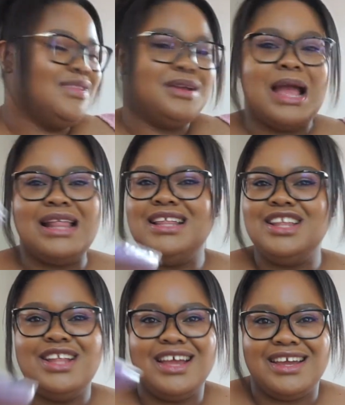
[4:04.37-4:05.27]
I think
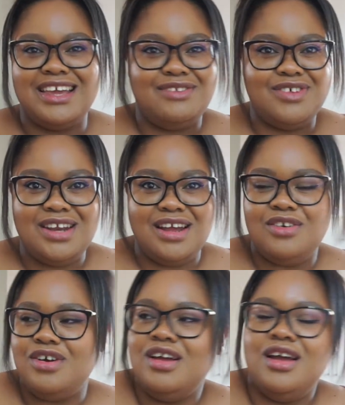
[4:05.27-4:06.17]
they're like even
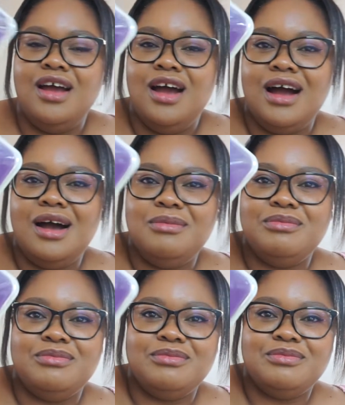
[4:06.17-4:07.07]
now,
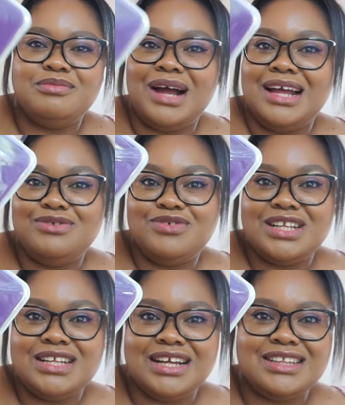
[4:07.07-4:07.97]
but I
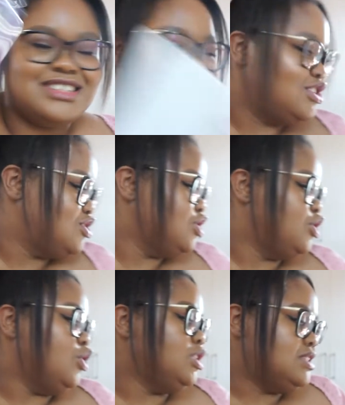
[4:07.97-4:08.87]
really like this. So they're
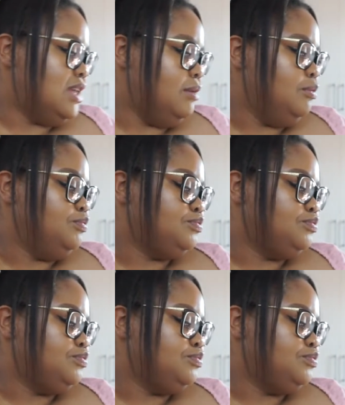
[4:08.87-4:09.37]
all the same.